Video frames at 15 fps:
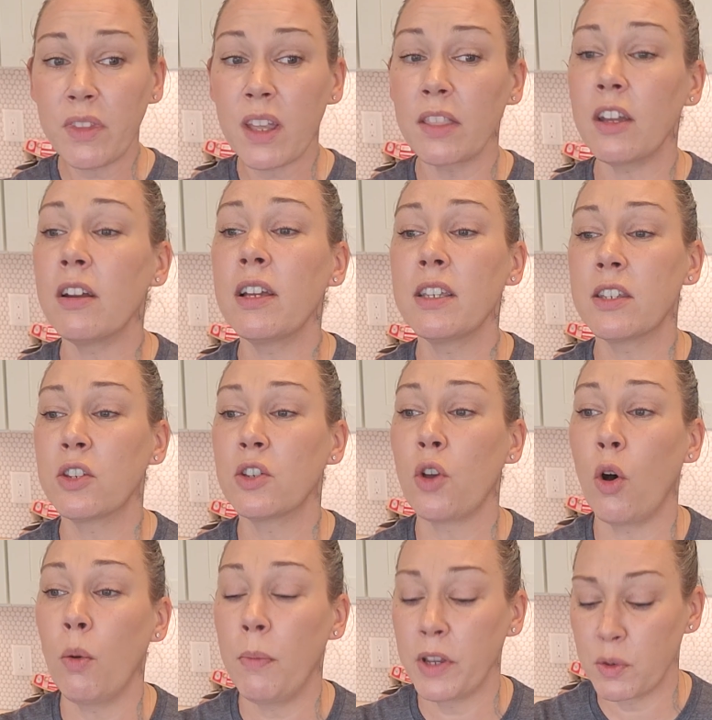There is
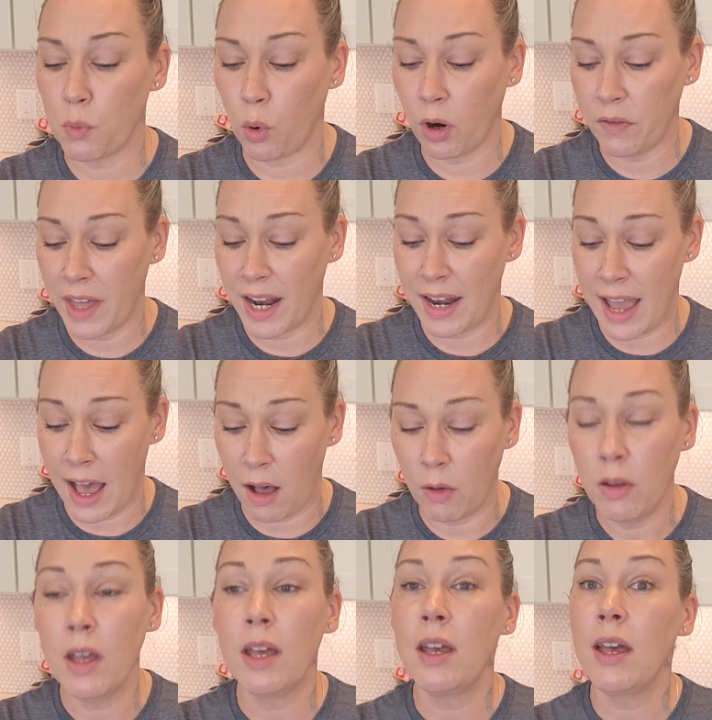so much more of that
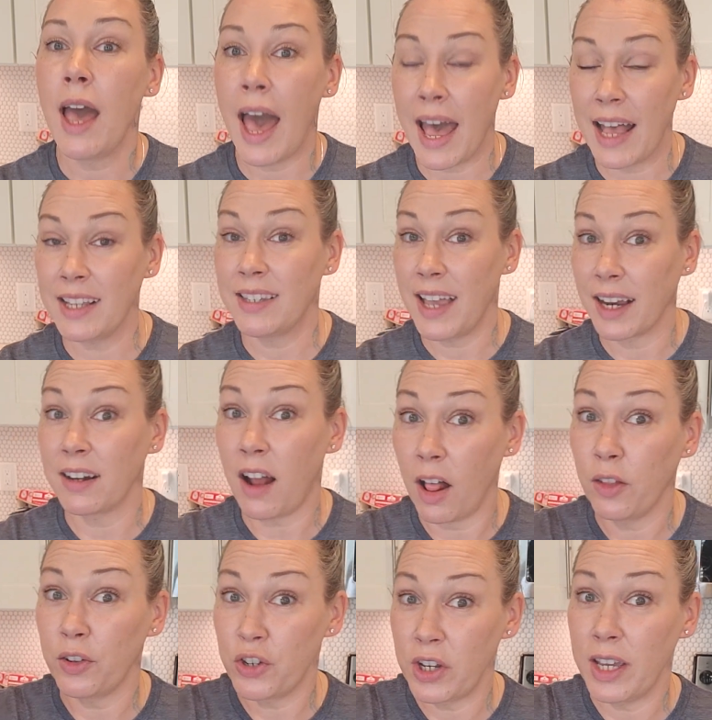now as
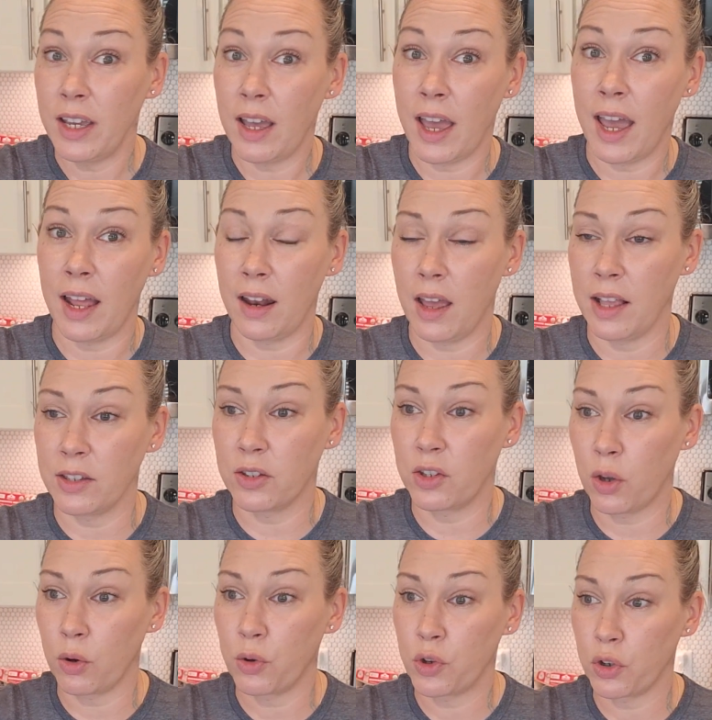technology and, and
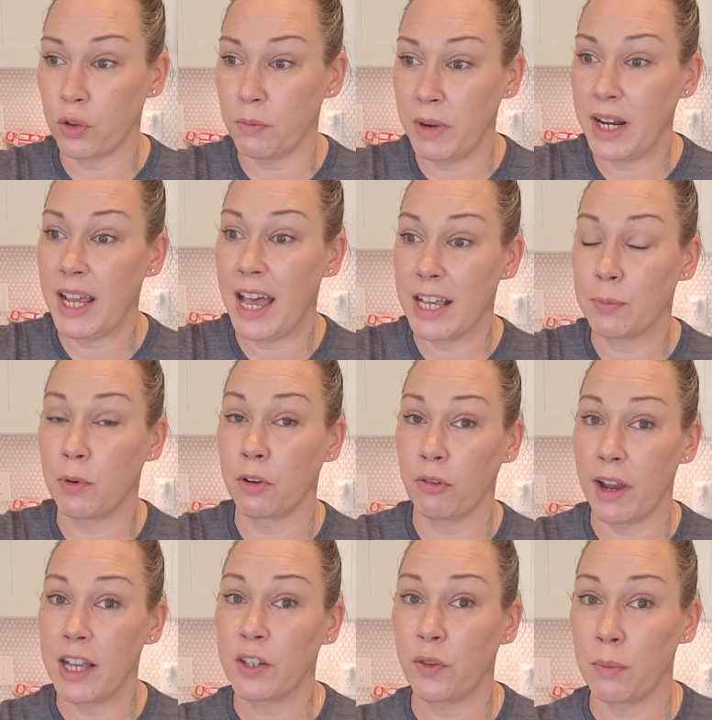social media has
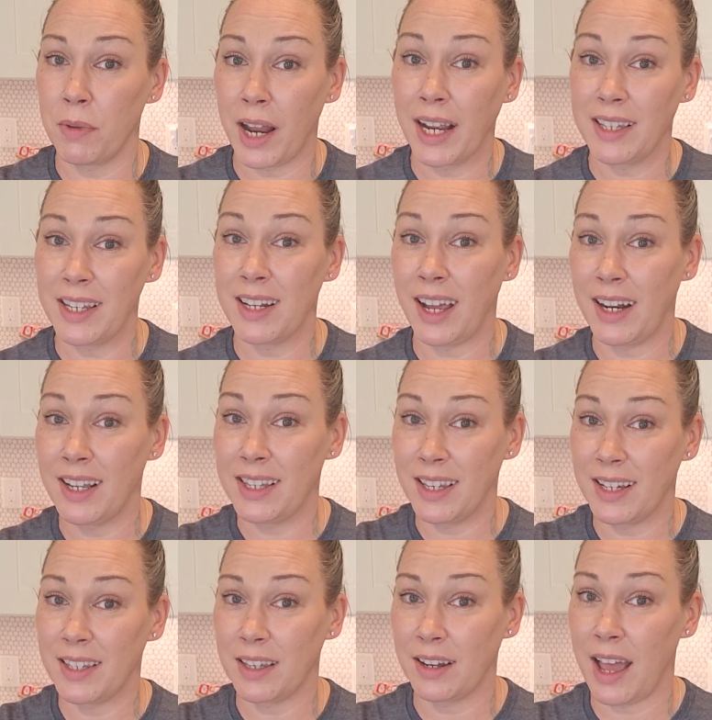progressed from
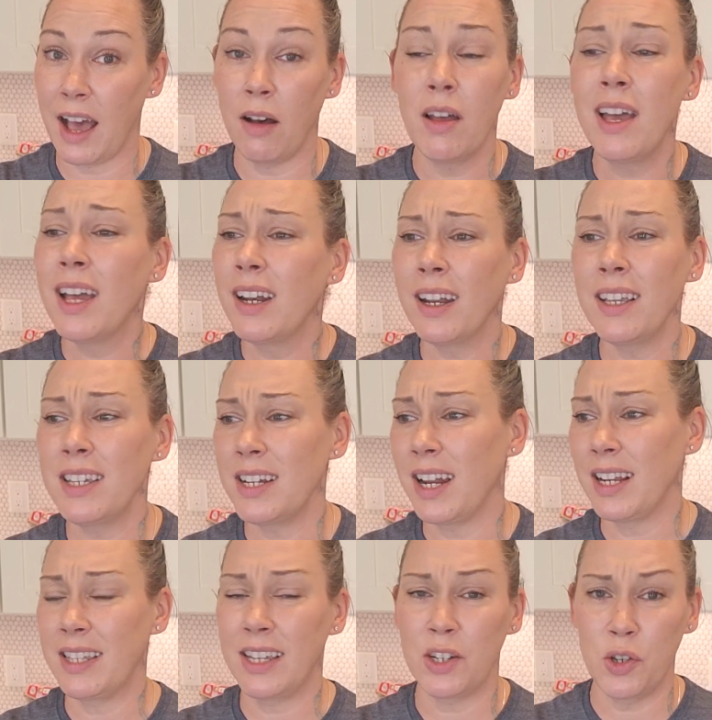1996 till now
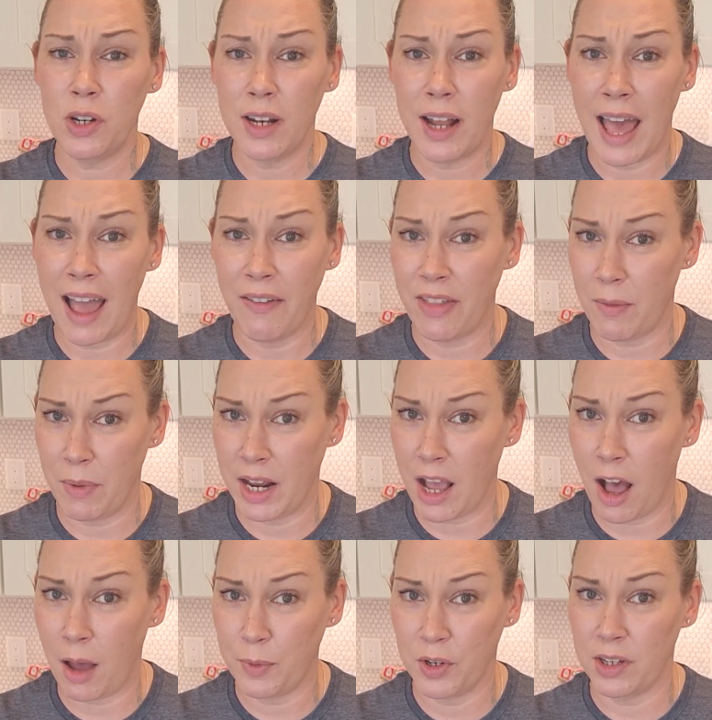1996 you didn't have that many
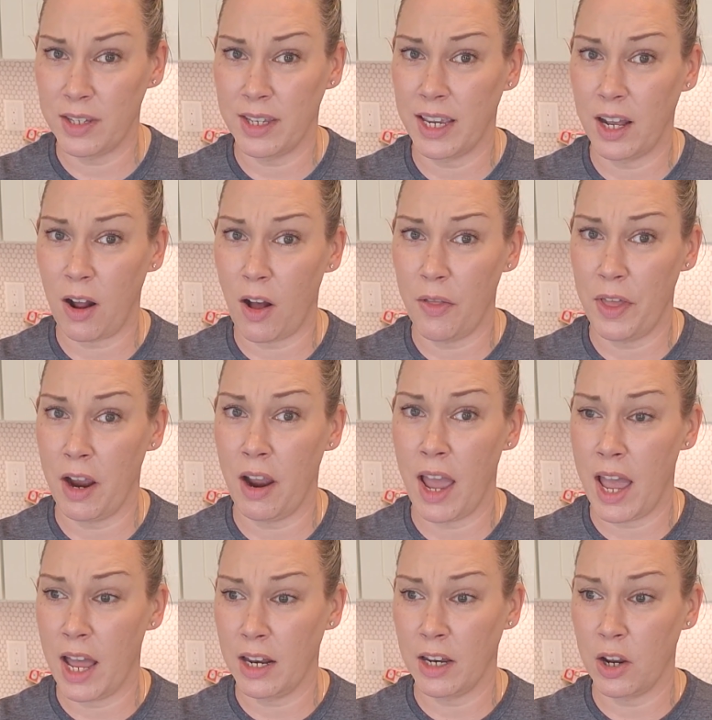options to get on there
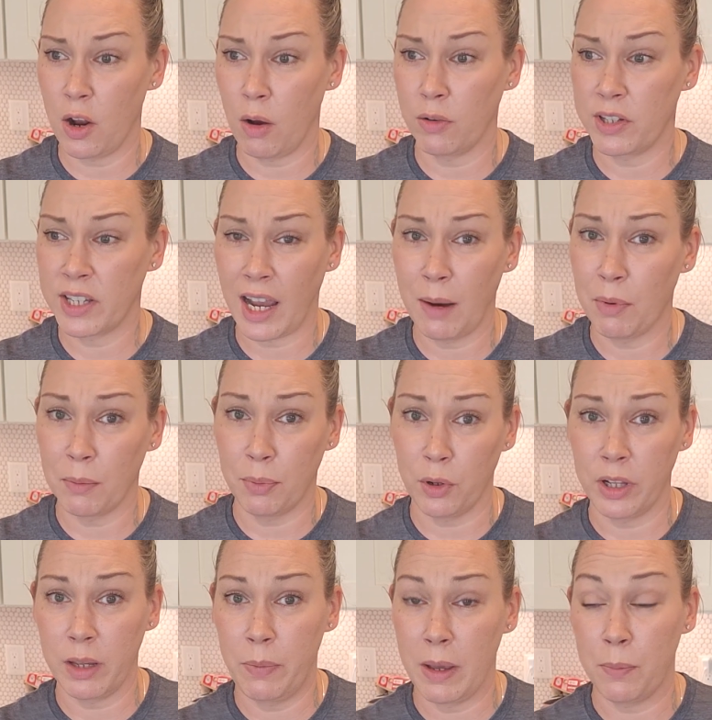and you know cyber
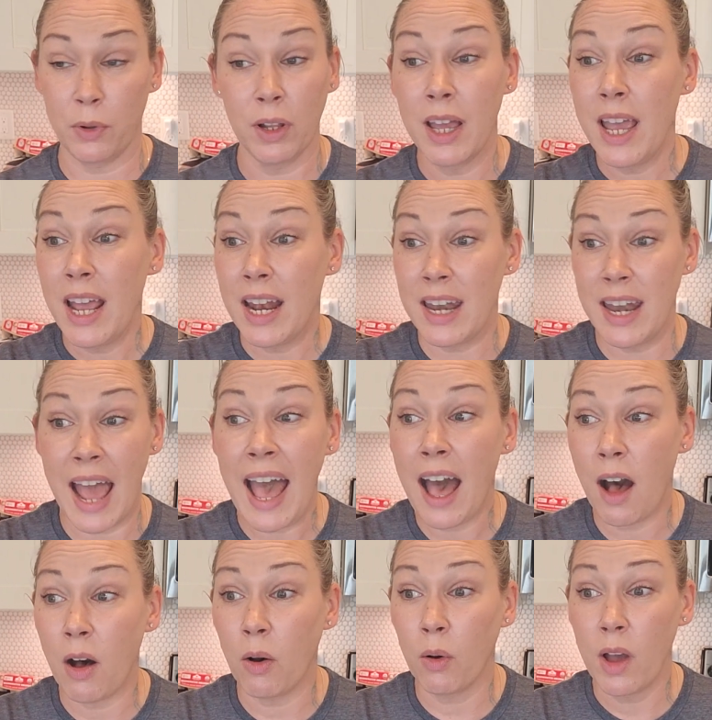bully people
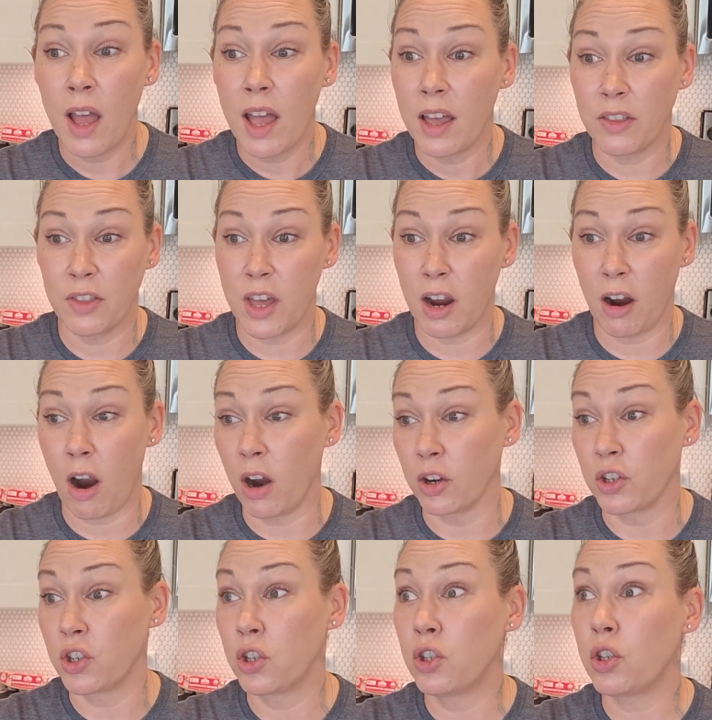now there are
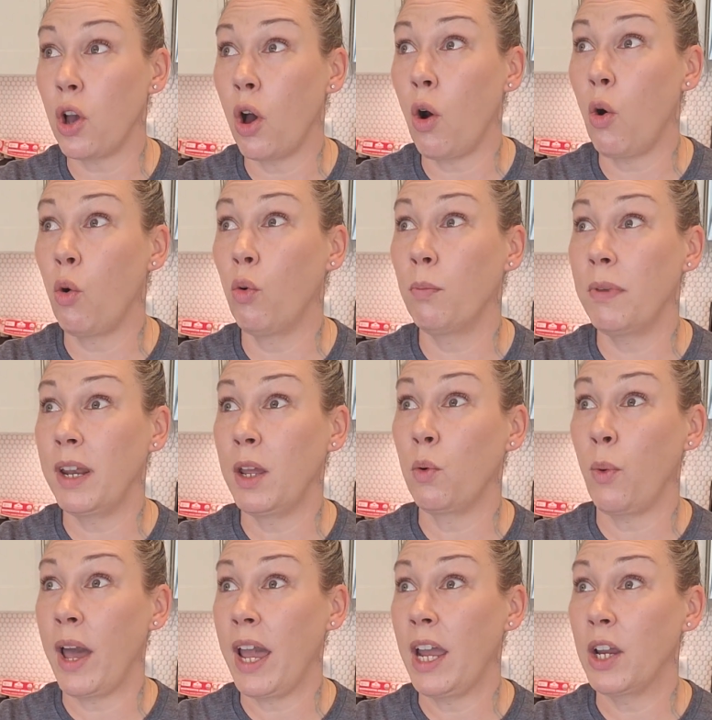so many
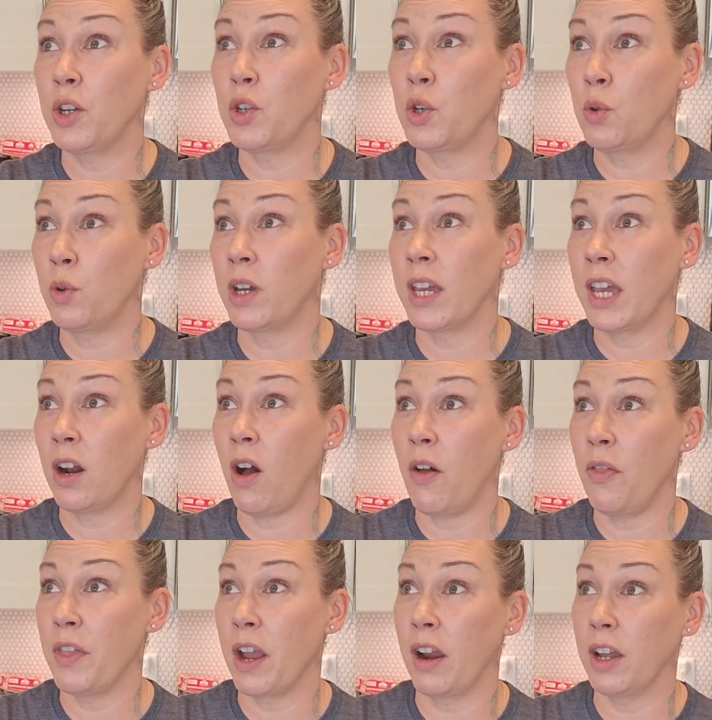ways you could get
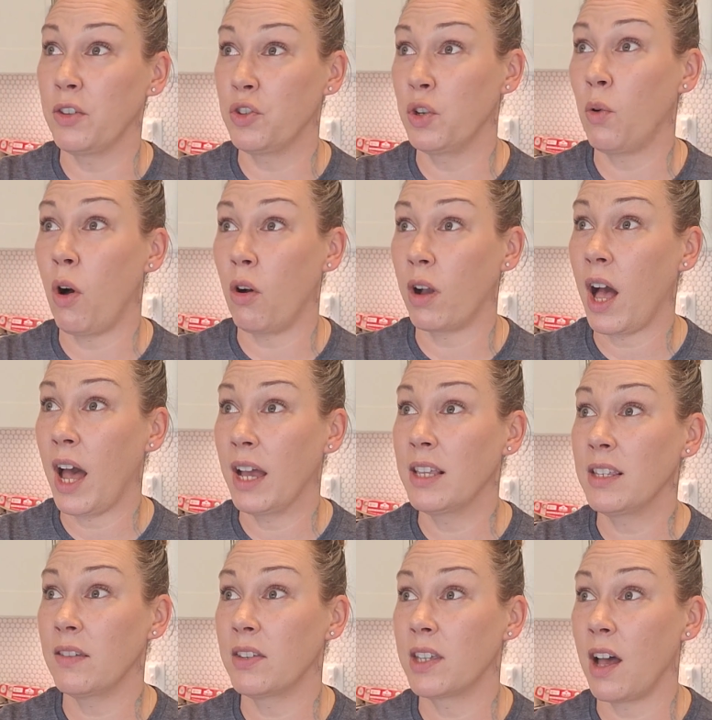on there and do all
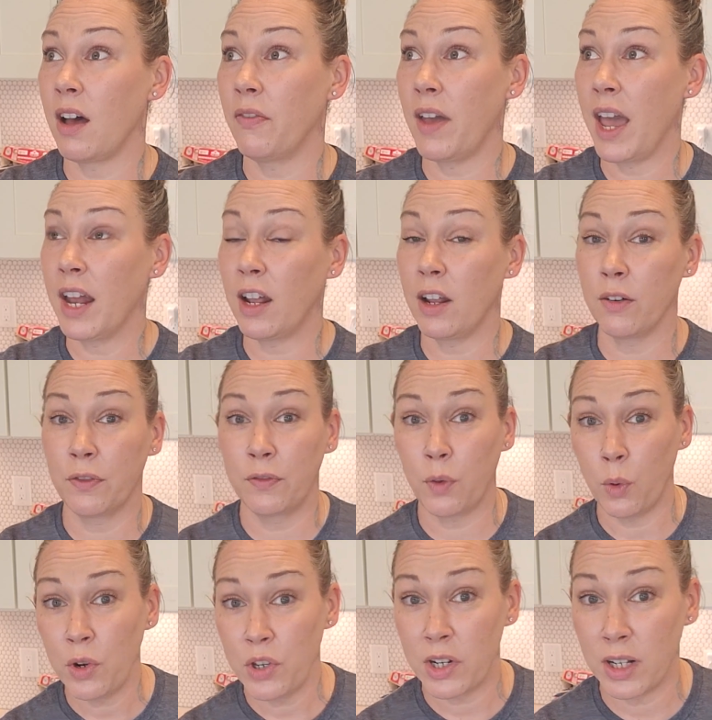kinds of stuff and
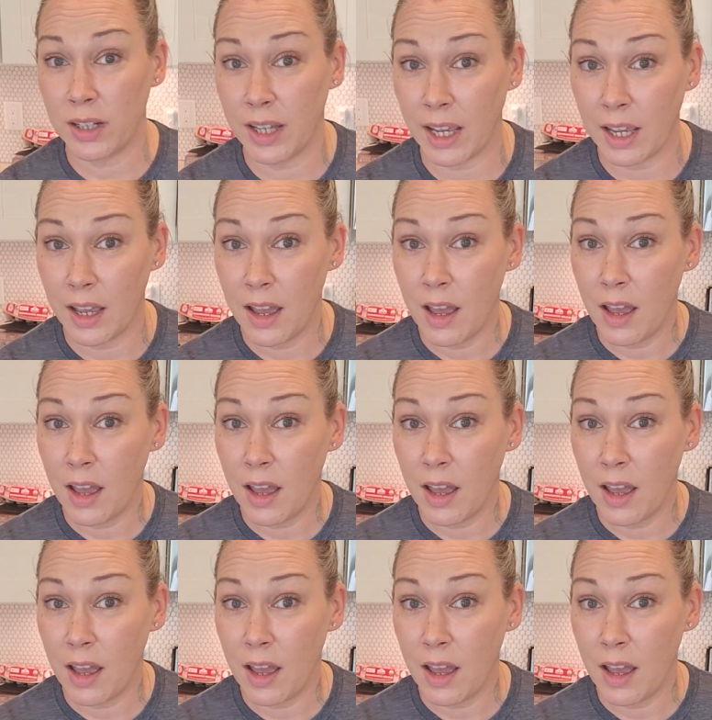unfortunately